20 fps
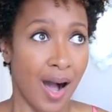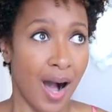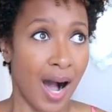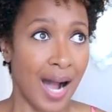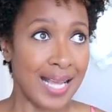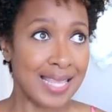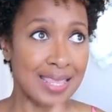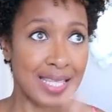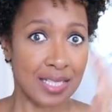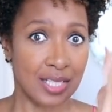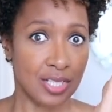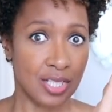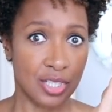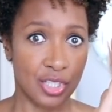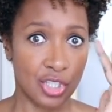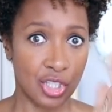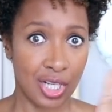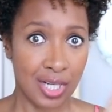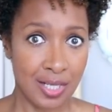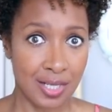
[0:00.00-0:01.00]
I think this
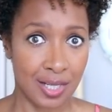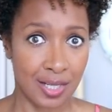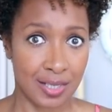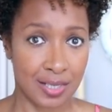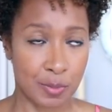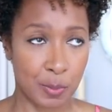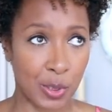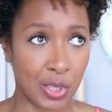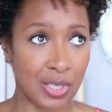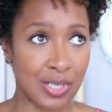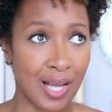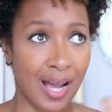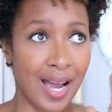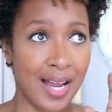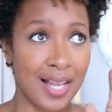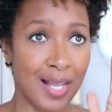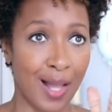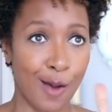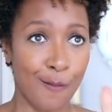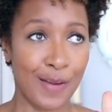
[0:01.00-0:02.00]
is genius because
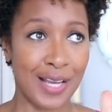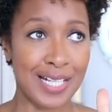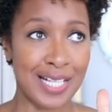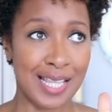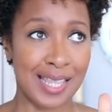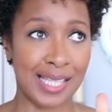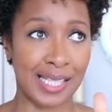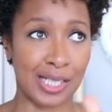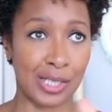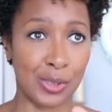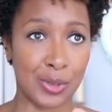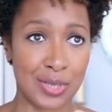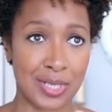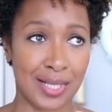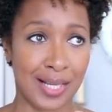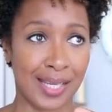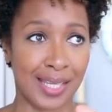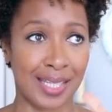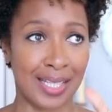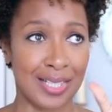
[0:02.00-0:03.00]
I love anything that looks
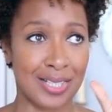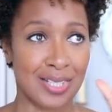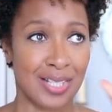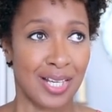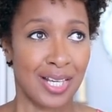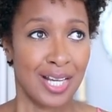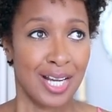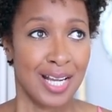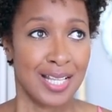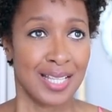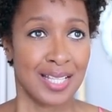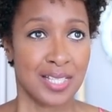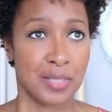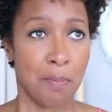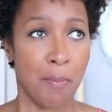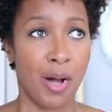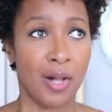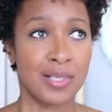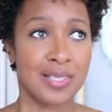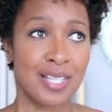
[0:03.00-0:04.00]
like it's that's
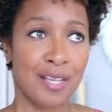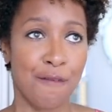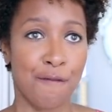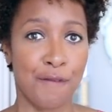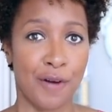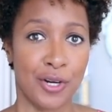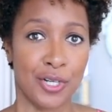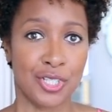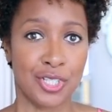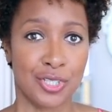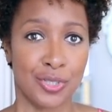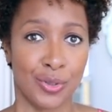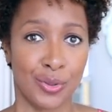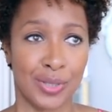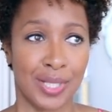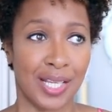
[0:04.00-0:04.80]
multifunctional